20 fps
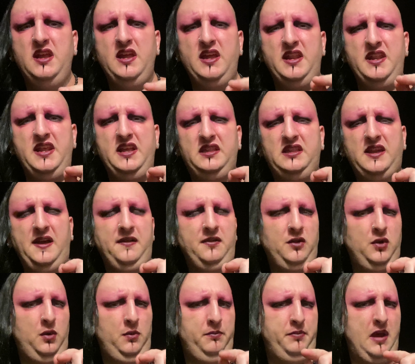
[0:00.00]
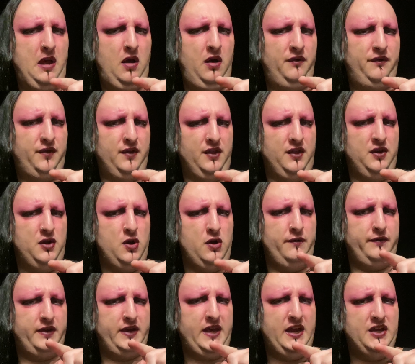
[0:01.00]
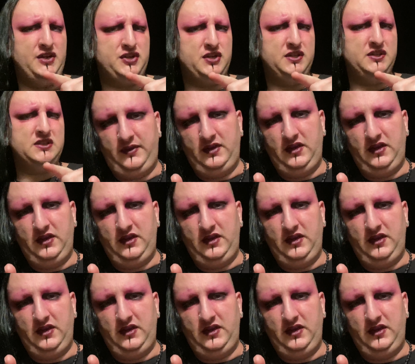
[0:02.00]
and hit that little bell for the notifications.